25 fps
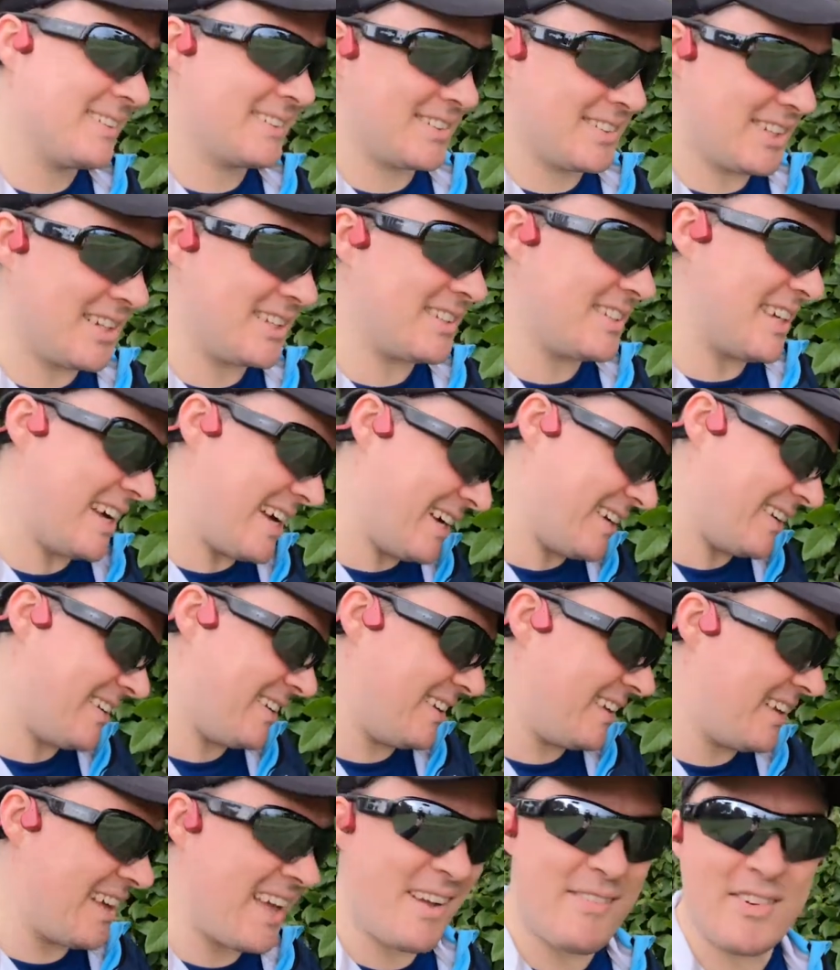Turns out,
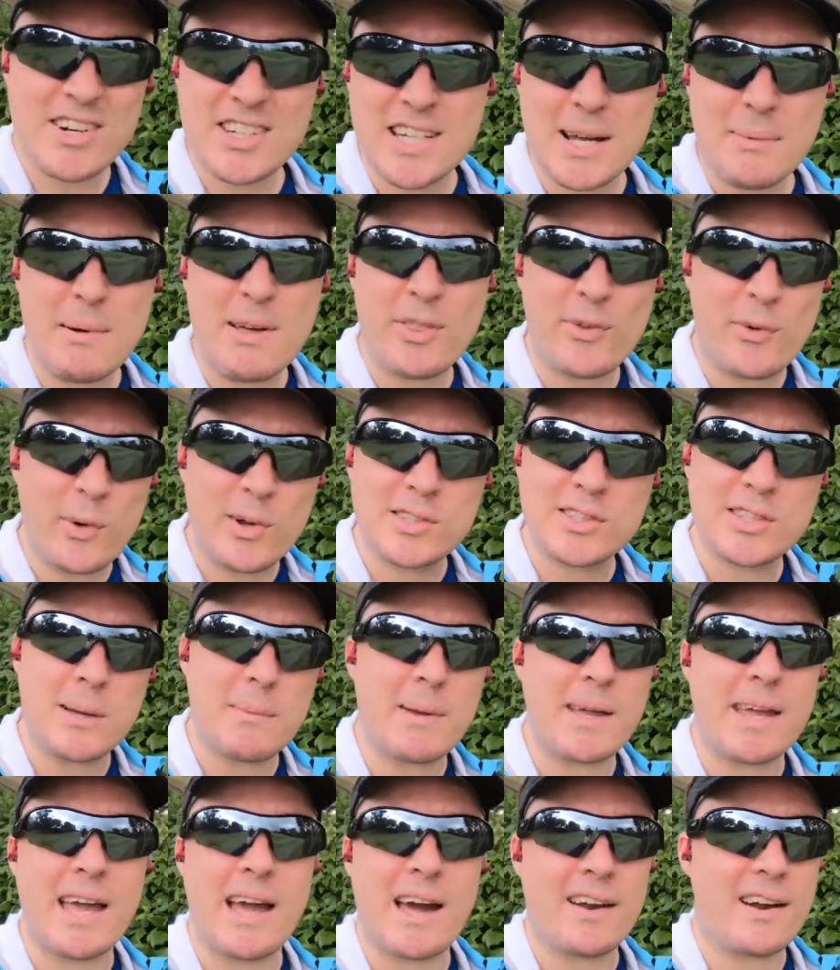every time I throw
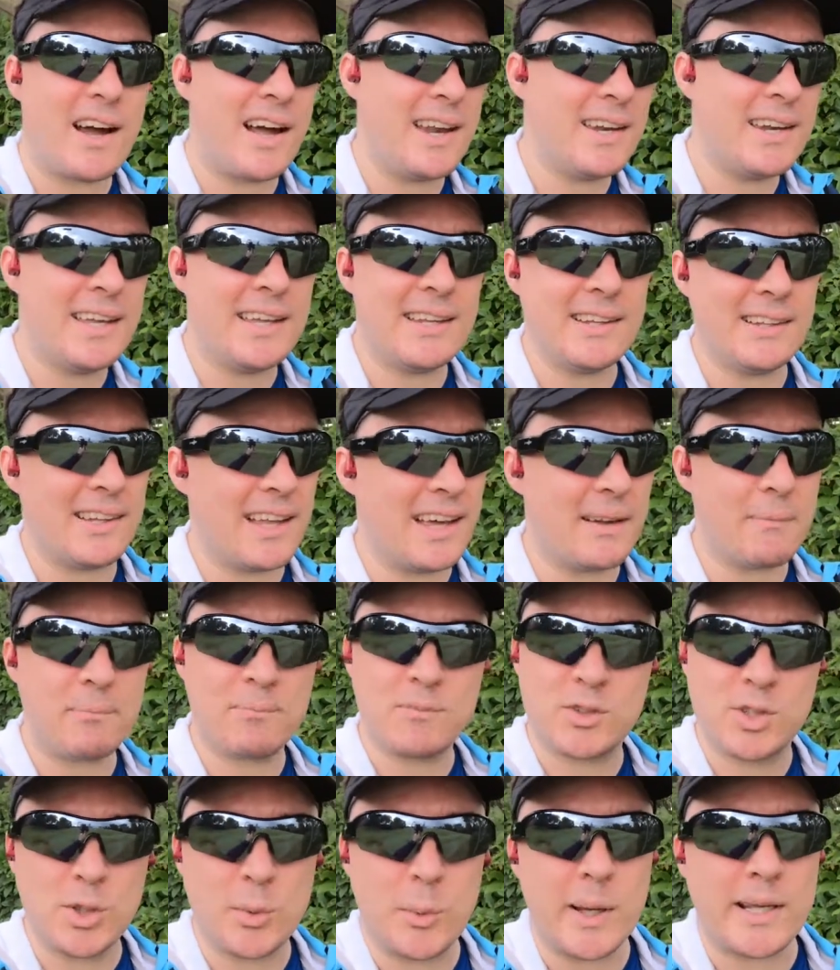something out, I need it like
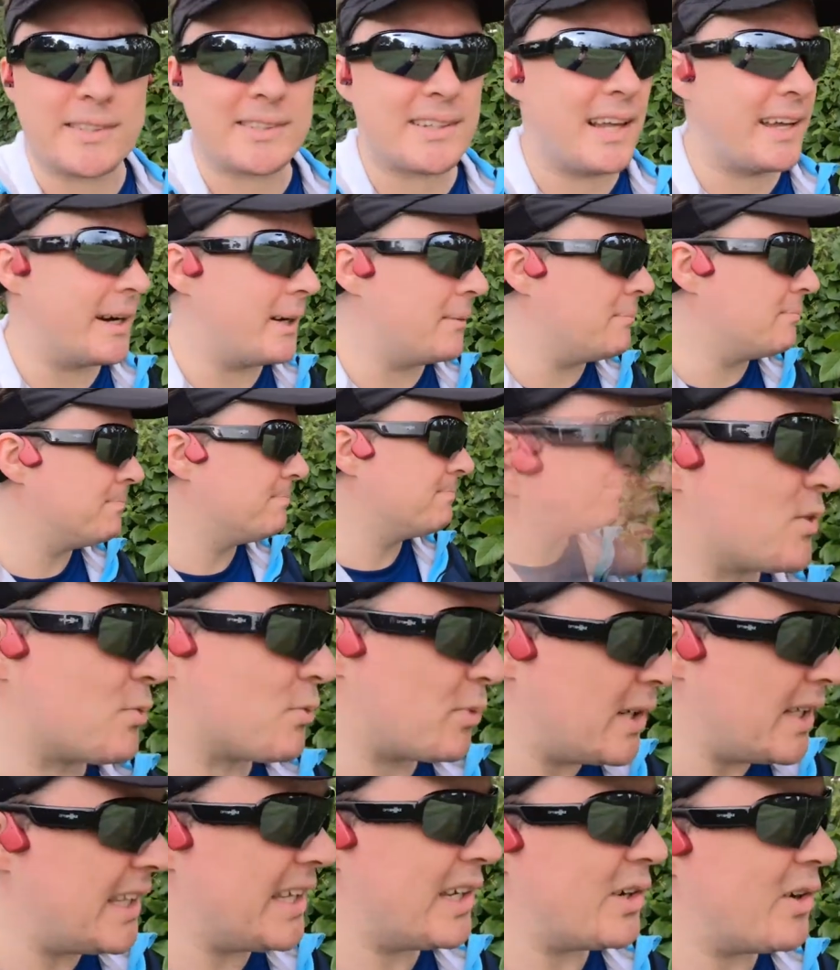2 weeks later. It's
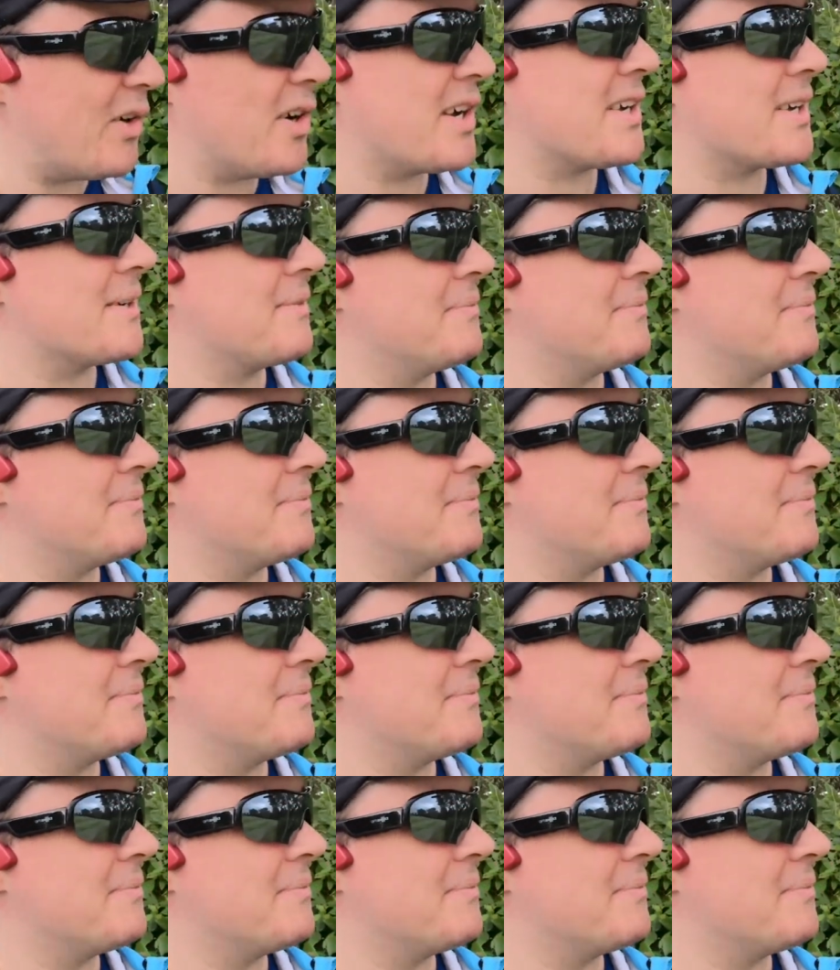really annoying.